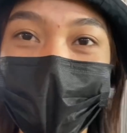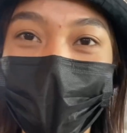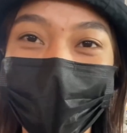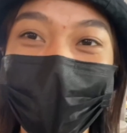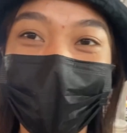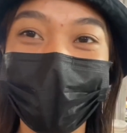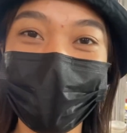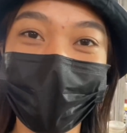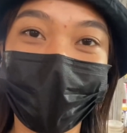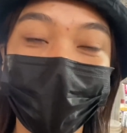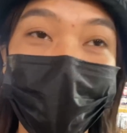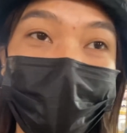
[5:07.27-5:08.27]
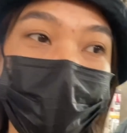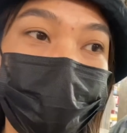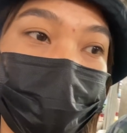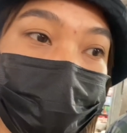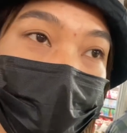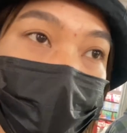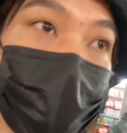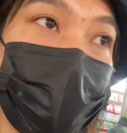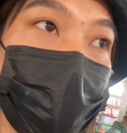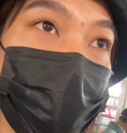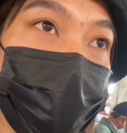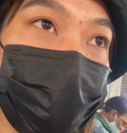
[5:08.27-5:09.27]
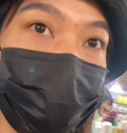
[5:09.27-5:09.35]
So yes, I have reached the